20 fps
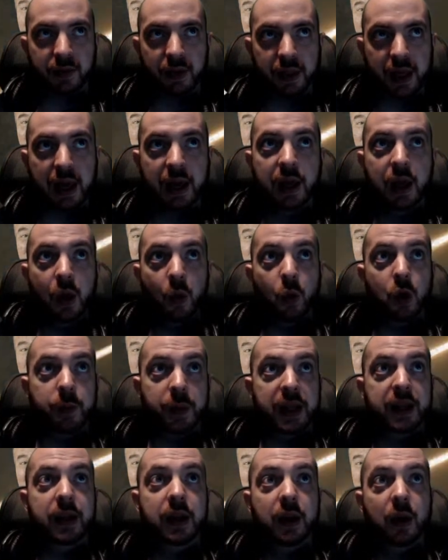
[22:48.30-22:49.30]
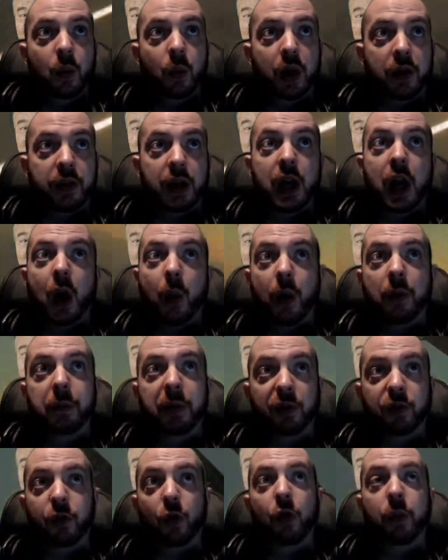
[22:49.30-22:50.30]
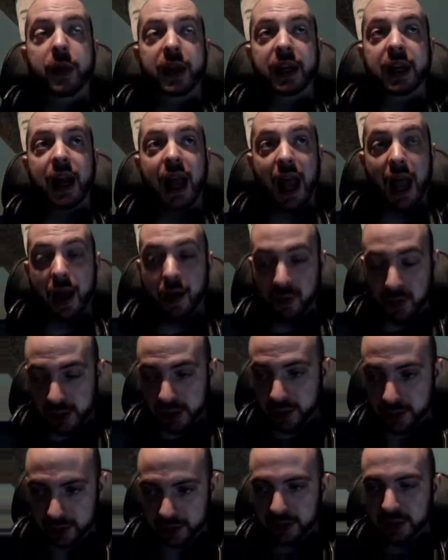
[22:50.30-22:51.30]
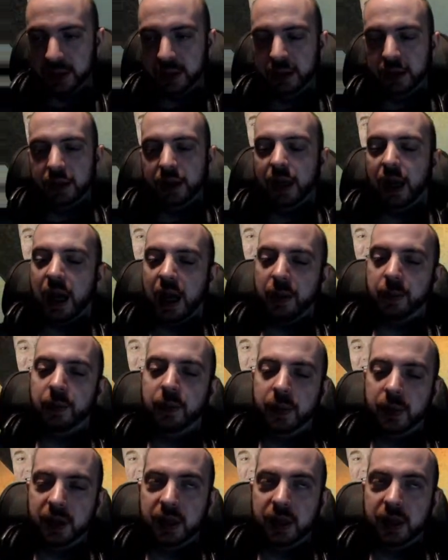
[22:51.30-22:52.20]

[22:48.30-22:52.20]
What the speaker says: like that, would be one of the lower performing areas. And